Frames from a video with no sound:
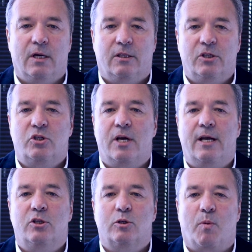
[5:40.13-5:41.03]
This
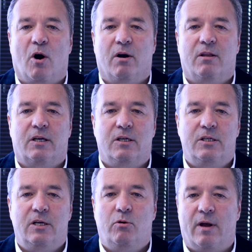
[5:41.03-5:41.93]
change is part of the
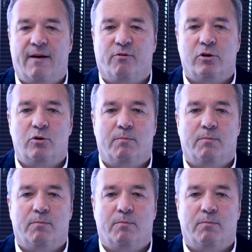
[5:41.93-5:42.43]
continued effort to